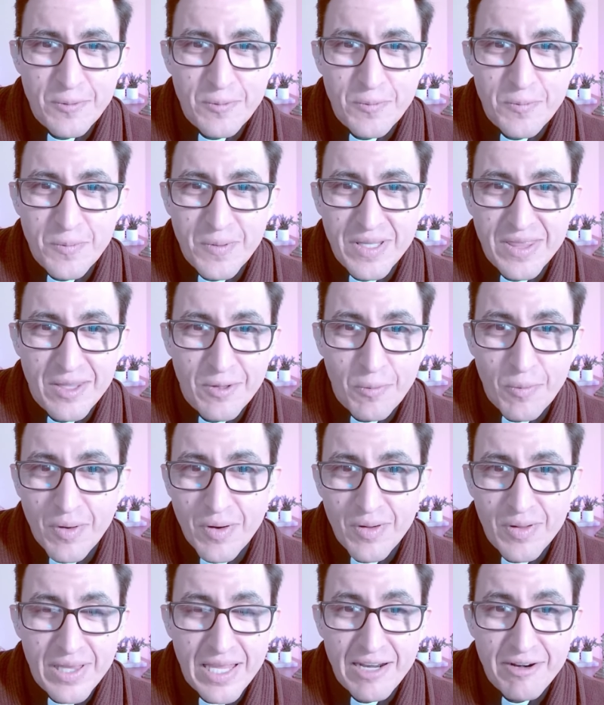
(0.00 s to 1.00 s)
with the
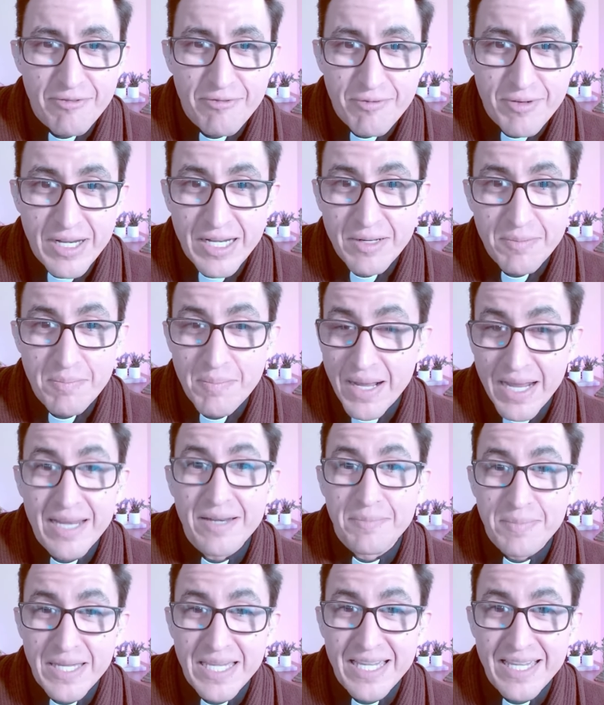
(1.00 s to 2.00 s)
world out of freedom
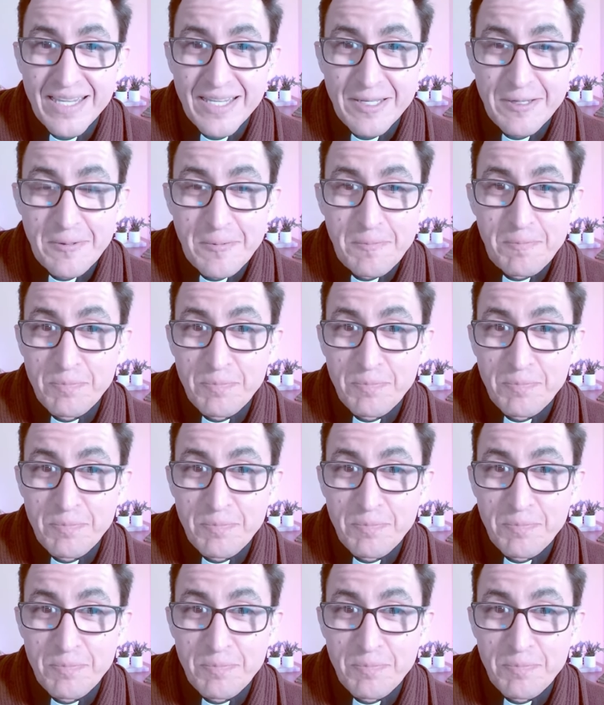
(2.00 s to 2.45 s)
might be